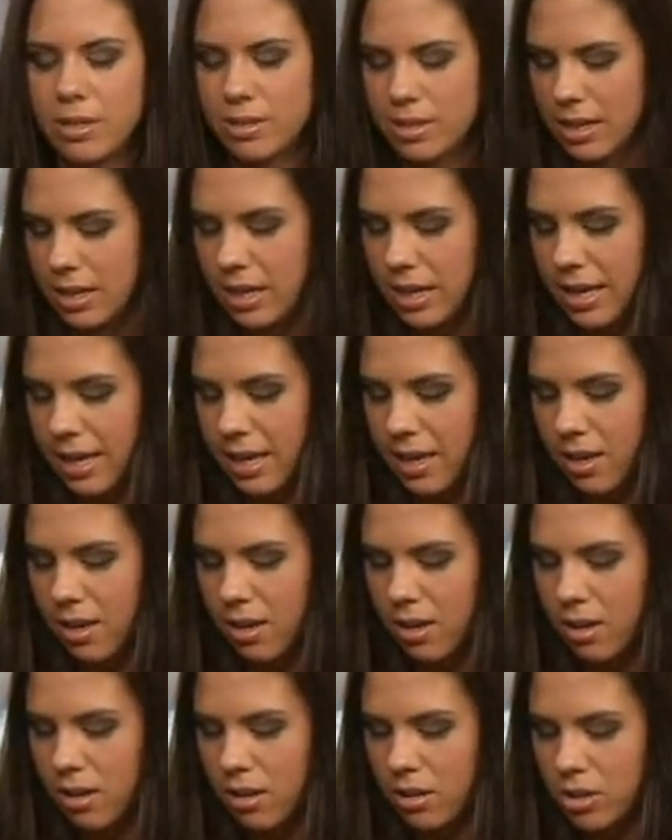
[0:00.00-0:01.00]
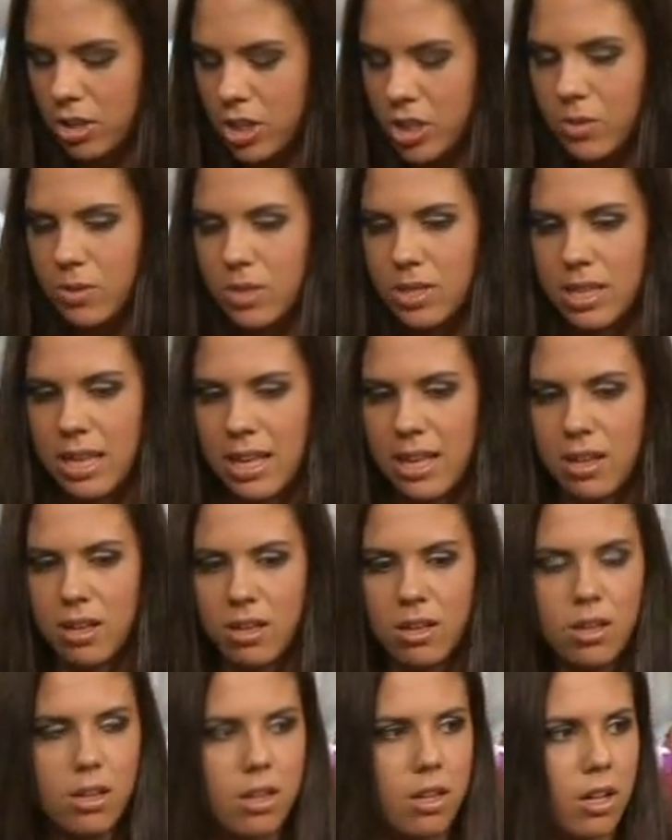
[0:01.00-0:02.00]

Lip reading: basically, due to that,